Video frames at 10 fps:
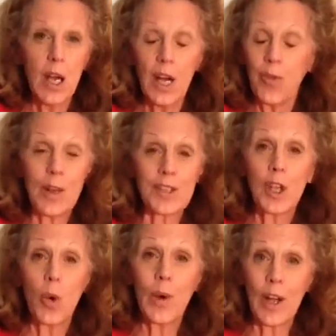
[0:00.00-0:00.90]
of what's
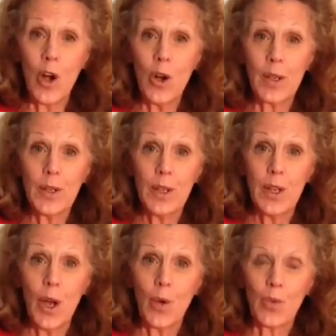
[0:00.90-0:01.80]
going on
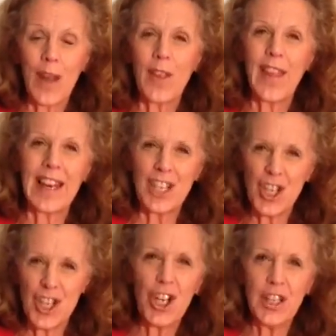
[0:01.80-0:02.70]
rather than a
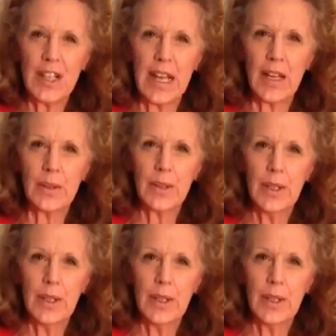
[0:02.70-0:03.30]
shutdown,